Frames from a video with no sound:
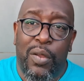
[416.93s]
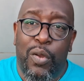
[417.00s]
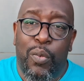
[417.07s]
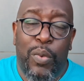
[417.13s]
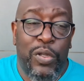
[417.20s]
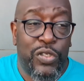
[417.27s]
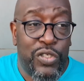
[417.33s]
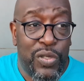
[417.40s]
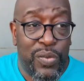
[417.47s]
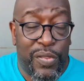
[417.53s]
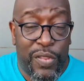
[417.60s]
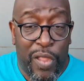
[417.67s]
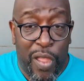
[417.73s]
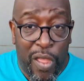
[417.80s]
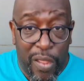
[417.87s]
Once you
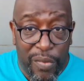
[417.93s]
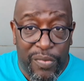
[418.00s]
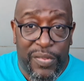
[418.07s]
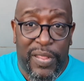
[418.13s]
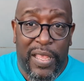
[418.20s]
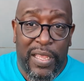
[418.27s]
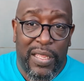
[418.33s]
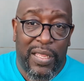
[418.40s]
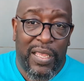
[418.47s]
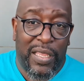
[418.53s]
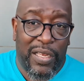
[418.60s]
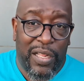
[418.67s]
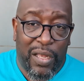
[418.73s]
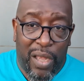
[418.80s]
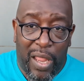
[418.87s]
start staying
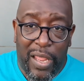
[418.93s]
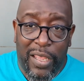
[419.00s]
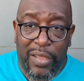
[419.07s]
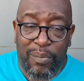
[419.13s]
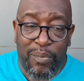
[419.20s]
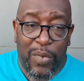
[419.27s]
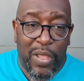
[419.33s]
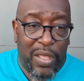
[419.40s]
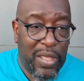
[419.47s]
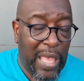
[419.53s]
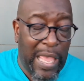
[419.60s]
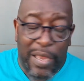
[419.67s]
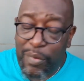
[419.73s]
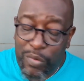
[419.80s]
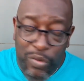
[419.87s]
in a light,
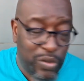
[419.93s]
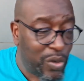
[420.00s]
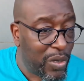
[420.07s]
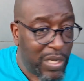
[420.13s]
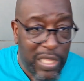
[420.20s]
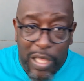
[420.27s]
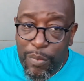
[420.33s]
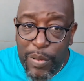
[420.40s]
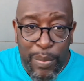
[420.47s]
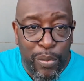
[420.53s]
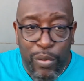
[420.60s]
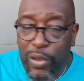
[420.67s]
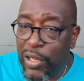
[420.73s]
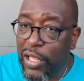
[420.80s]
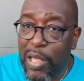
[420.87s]
and you're going to get people
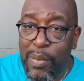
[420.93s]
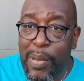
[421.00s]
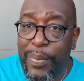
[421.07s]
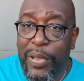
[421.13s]
who are going to come up